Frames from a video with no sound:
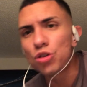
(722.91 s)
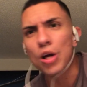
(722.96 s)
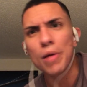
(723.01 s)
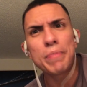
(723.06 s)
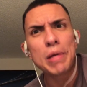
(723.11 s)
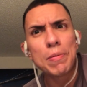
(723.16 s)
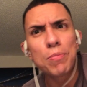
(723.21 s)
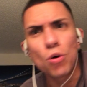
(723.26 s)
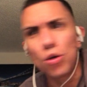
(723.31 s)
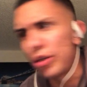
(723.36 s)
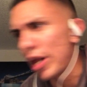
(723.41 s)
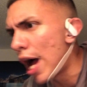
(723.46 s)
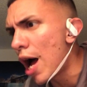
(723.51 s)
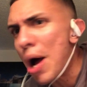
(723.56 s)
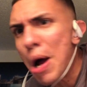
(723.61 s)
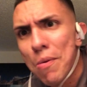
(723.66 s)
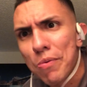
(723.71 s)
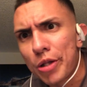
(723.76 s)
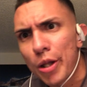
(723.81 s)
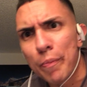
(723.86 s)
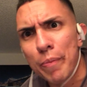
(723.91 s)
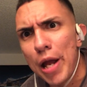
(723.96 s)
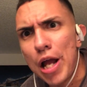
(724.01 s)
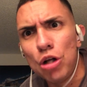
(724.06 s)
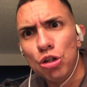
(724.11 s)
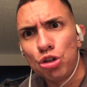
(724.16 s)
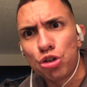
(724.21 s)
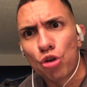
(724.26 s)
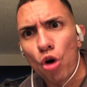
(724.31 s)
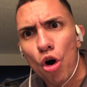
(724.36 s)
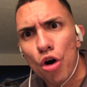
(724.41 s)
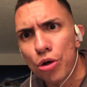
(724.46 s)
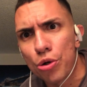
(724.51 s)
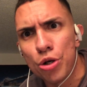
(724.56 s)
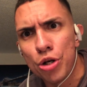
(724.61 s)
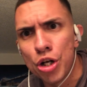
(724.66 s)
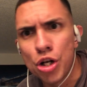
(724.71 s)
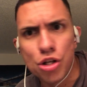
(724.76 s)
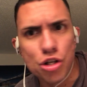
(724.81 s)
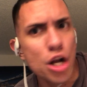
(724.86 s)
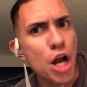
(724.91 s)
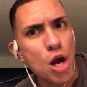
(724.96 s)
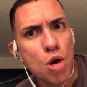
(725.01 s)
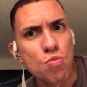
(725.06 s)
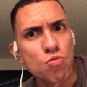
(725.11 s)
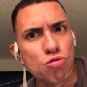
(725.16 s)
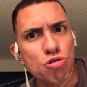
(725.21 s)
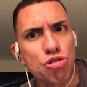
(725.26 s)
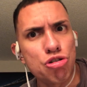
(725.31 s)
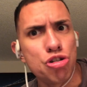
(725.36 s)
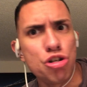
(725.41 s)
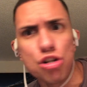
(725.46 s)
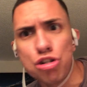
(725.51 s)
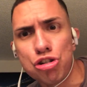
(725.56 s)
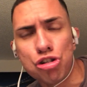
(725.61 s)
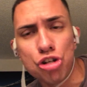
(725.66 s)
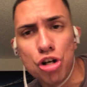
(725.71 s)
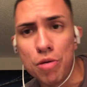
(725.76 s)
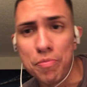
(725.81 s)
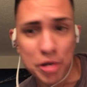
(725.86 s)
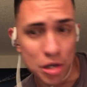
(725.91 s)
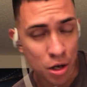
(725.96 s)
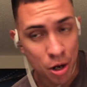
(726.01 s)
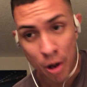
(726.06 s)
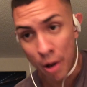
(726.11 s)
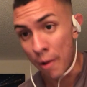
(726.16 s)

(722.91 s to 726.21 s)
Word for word: You have people down with the patriarchy and down with the system. And